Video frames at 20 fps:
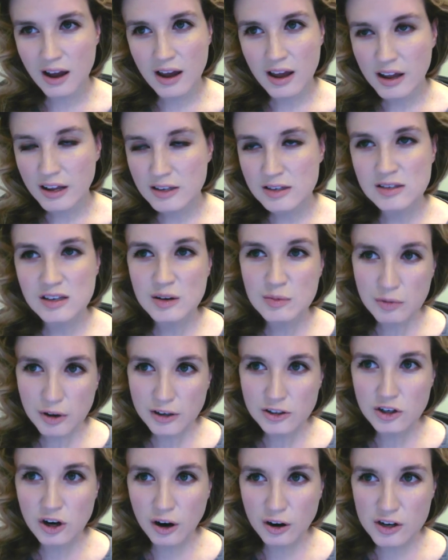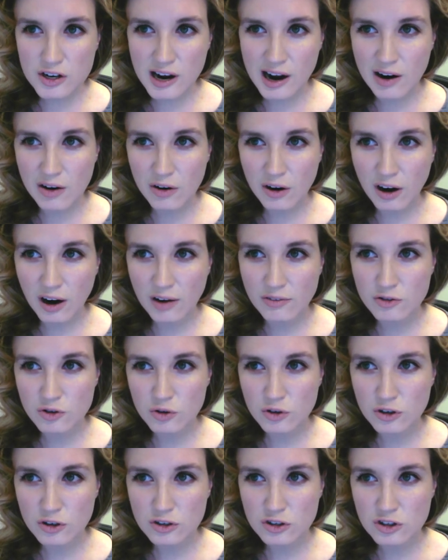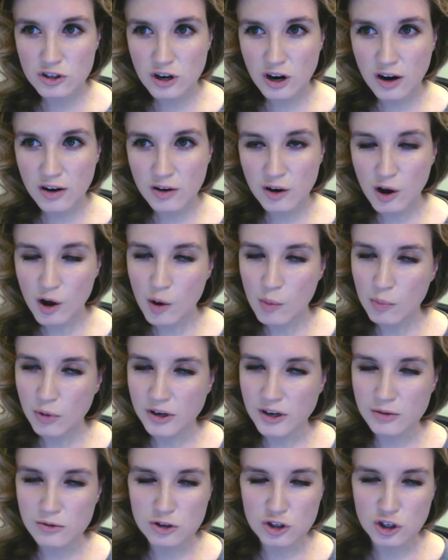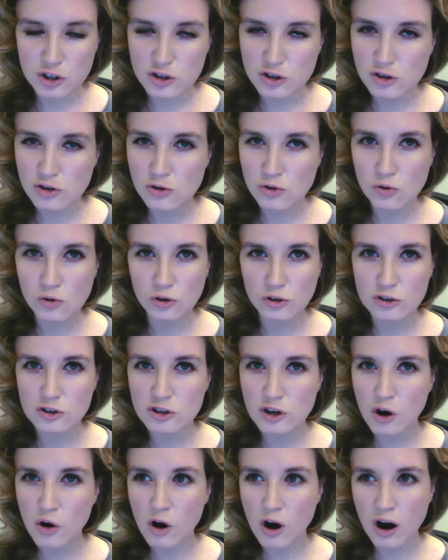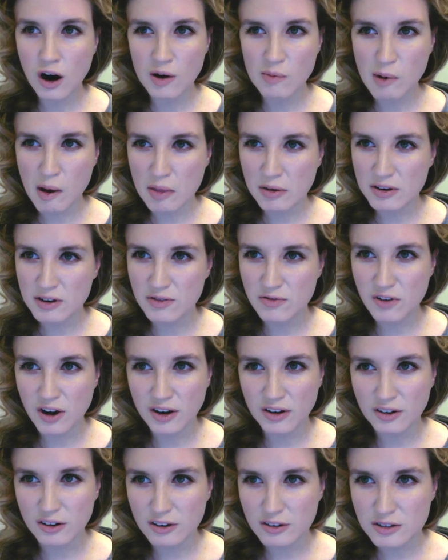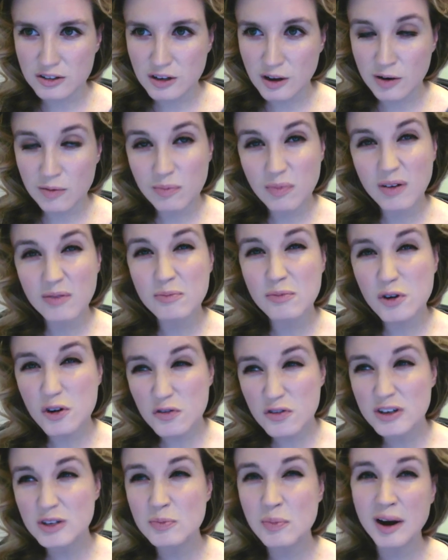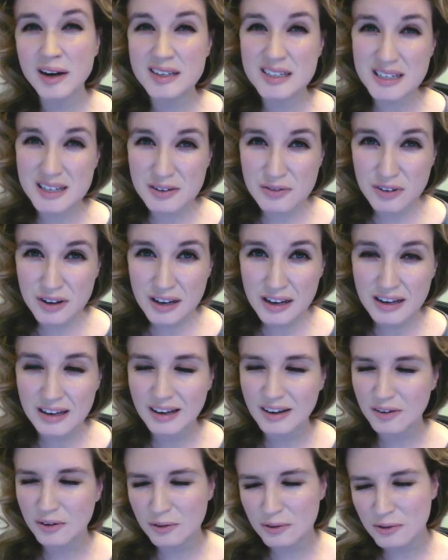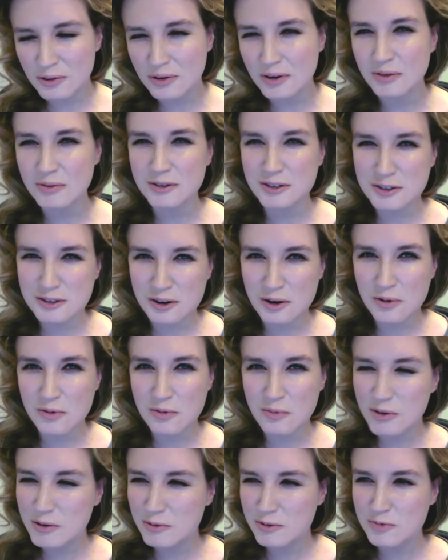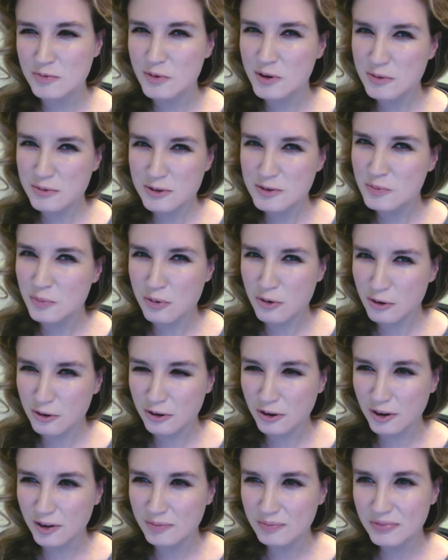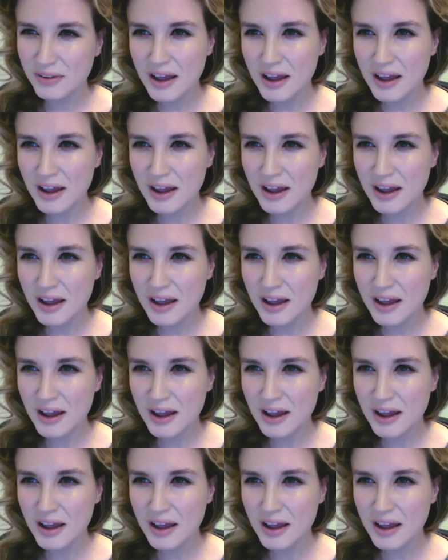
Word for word: It seemed like Dark Tower got off to a good start, but it was just schooled so hard by the Defenders and movies by TV. Oh, it was brutal.